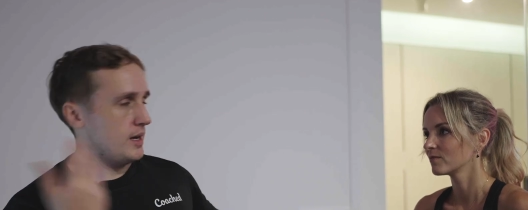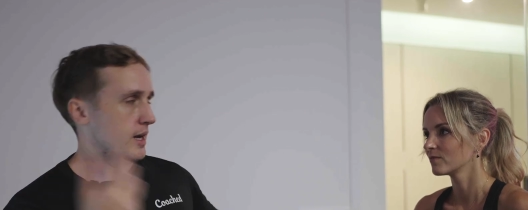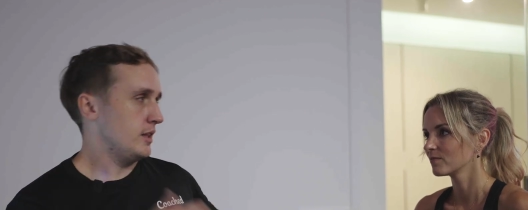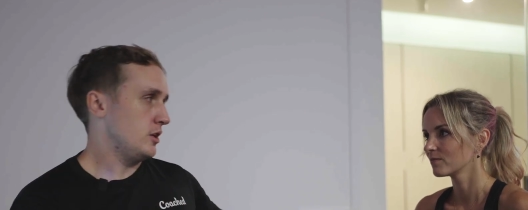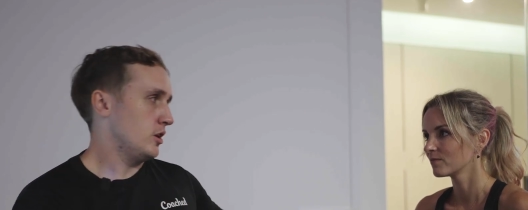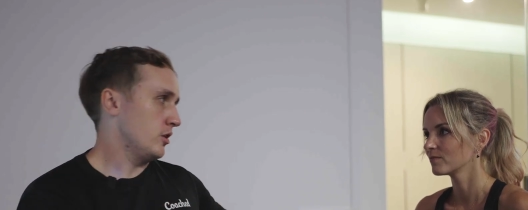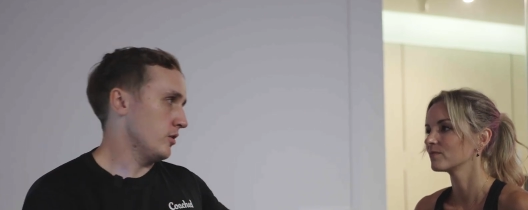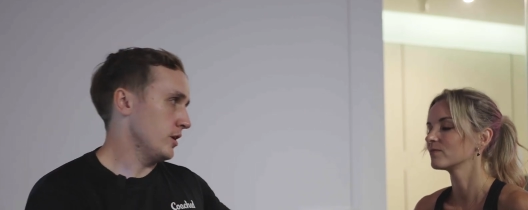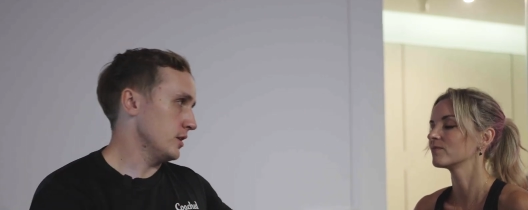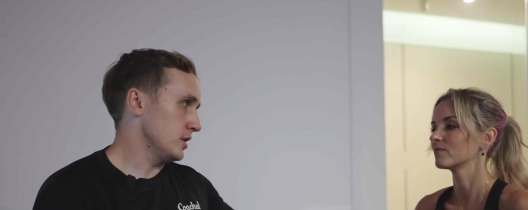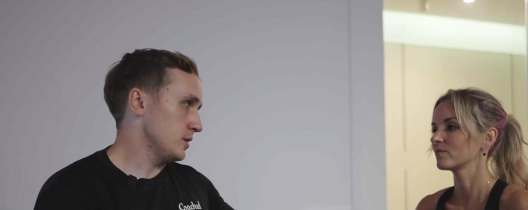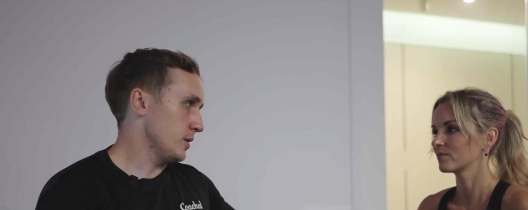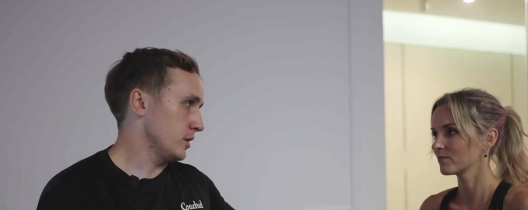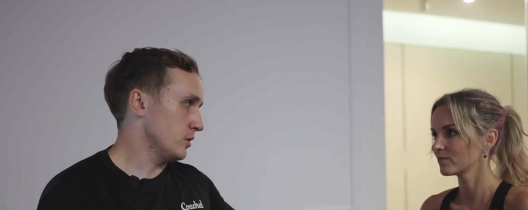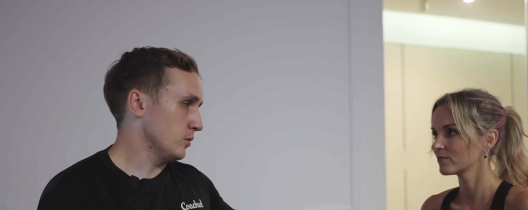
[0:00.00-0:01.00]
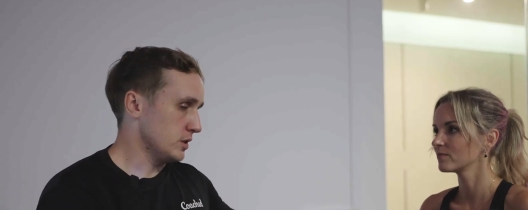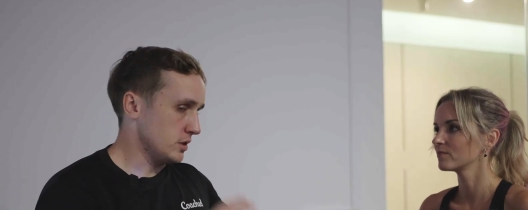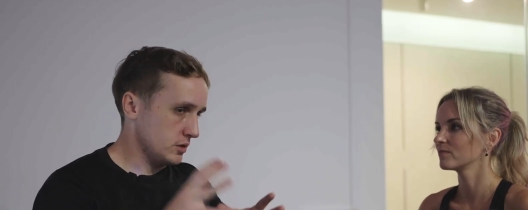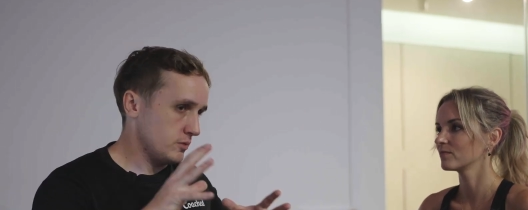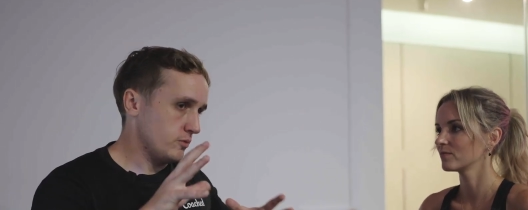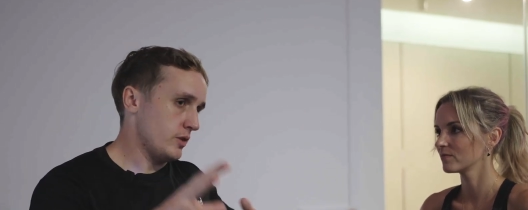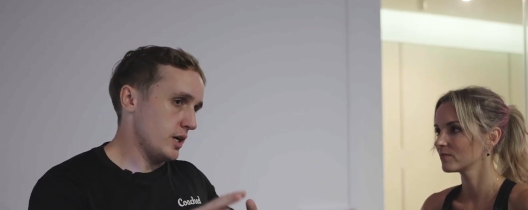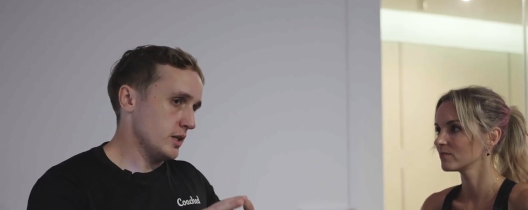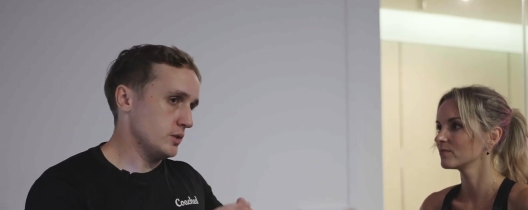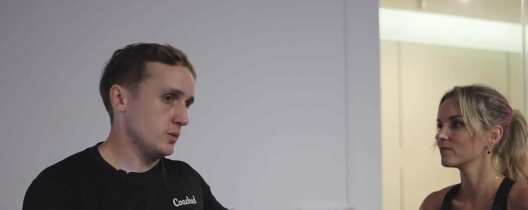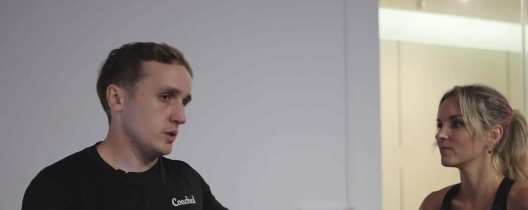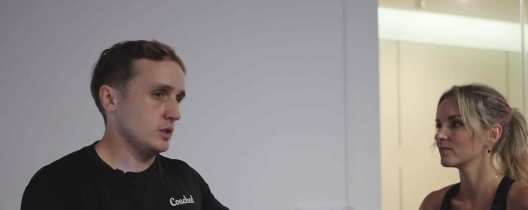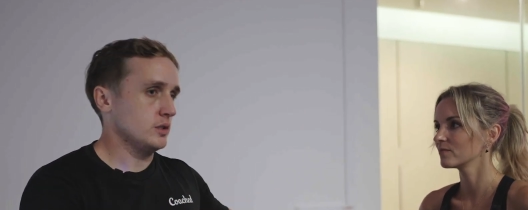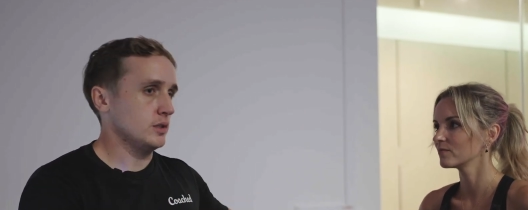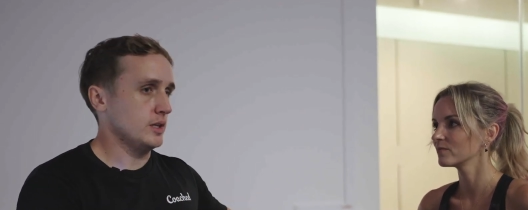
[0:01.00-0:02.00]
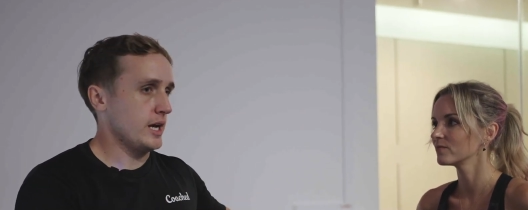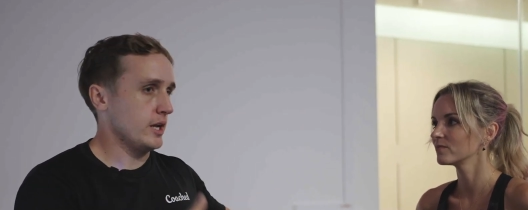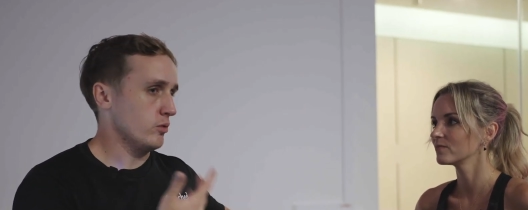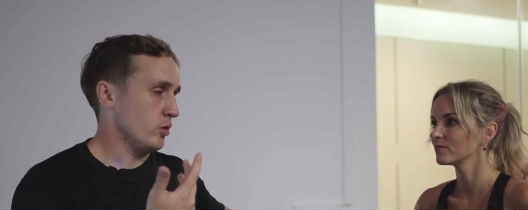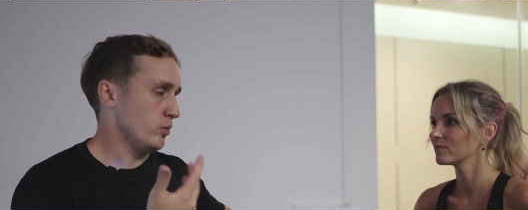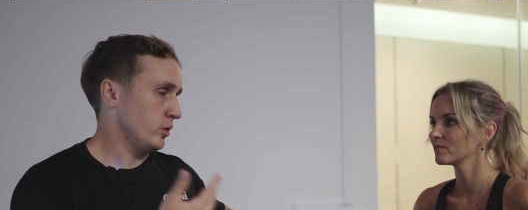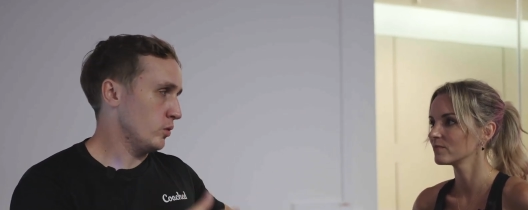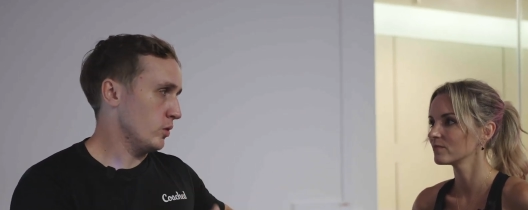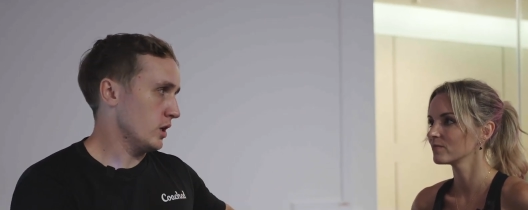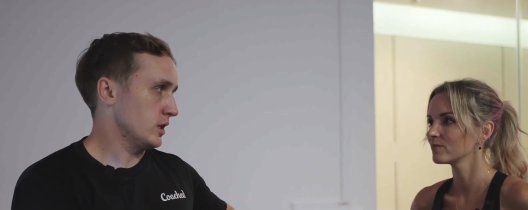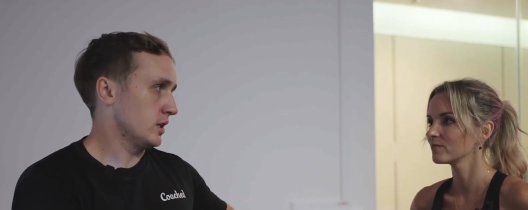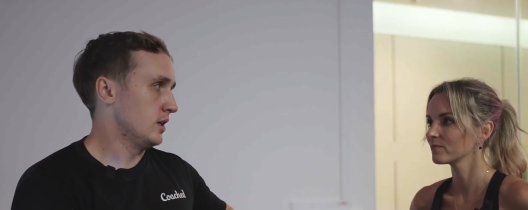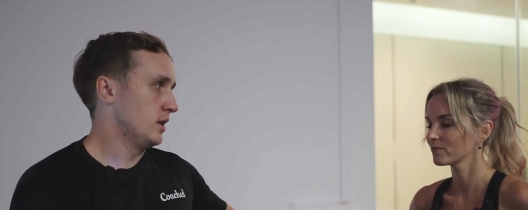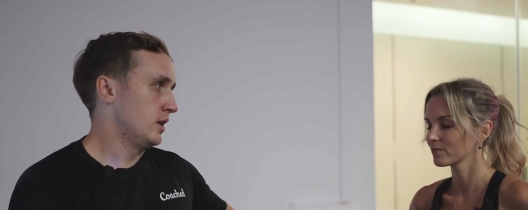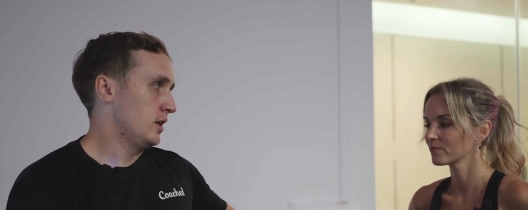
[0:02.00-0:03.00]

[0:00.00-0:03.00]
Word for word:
Speaker 1: and the other end of the spectrum, which is fast twitch and anaerobic work.